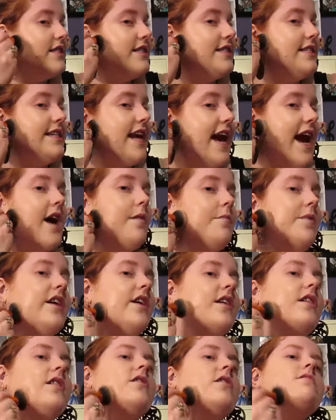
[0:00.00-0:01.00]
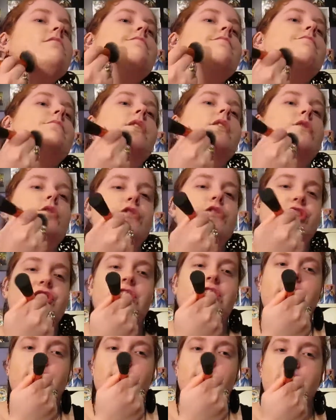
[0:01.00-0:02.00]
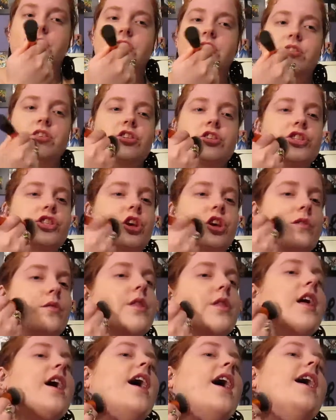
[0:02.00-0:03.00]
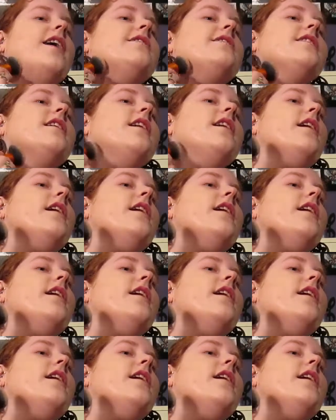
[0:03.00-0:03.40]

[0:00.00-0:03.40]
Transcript: Dabbing motions so that